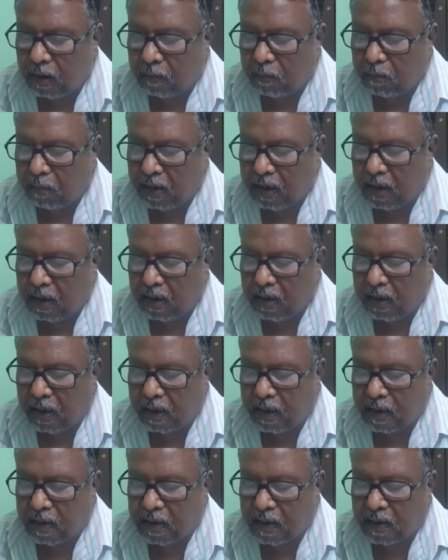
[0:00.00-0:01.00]
bile that
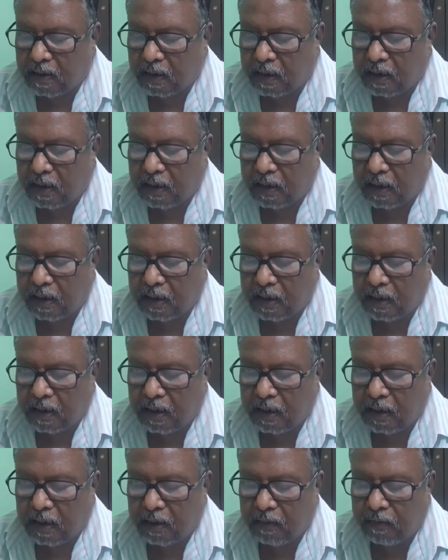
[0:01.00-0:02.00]
is secreted
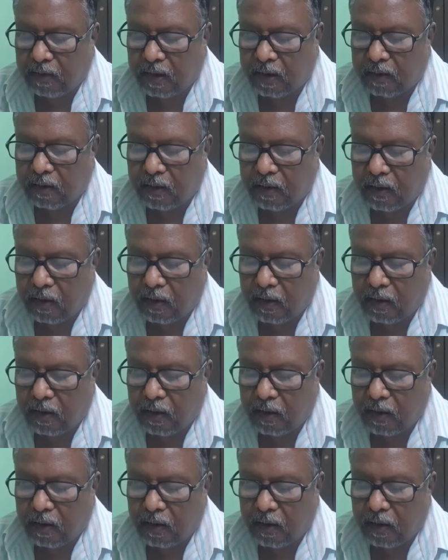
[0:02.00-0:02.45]
in liver.